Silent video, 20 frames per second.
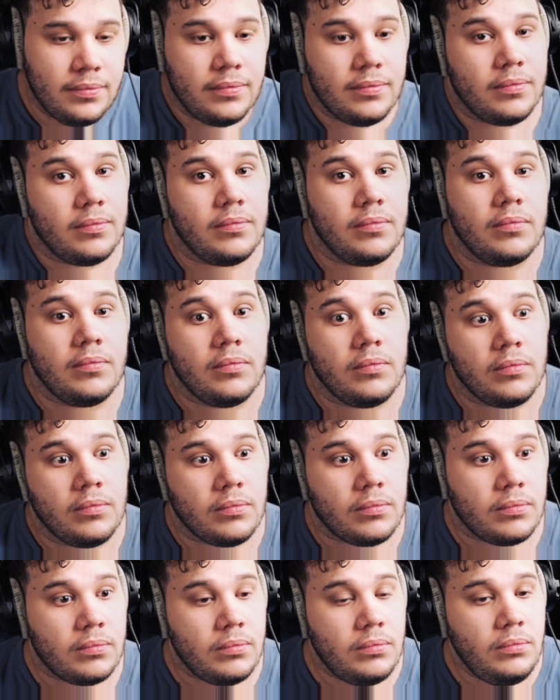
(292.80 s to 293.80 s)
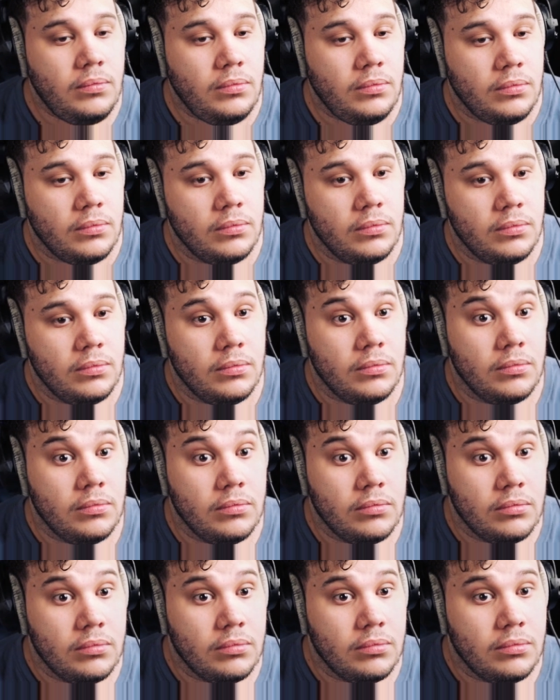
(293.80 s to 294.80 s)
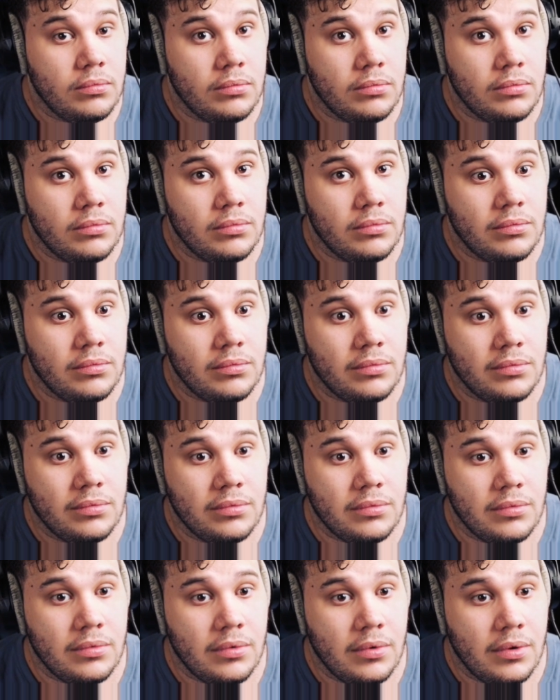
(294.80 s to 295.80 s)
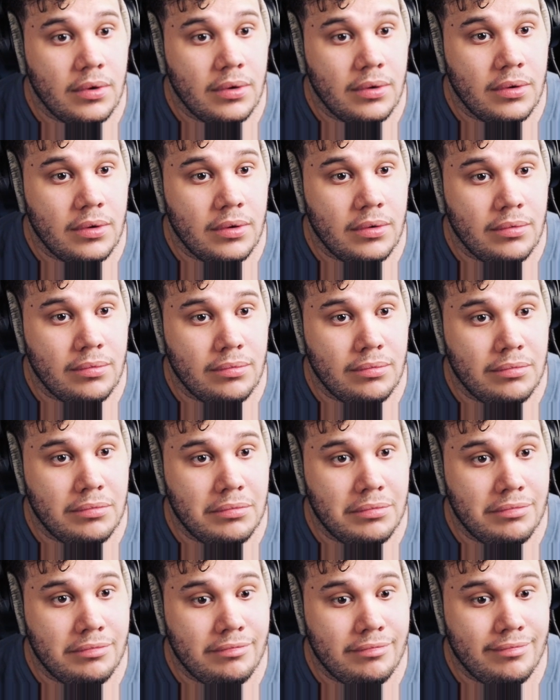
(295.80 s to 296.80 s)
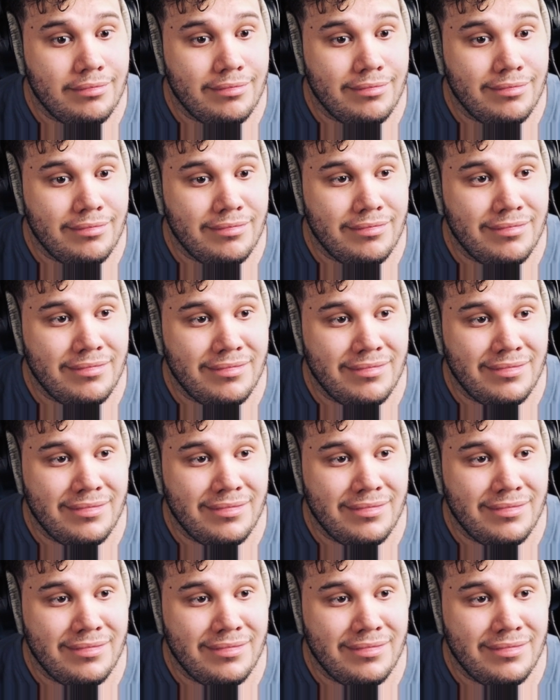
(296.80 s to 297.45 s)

Nothing is said.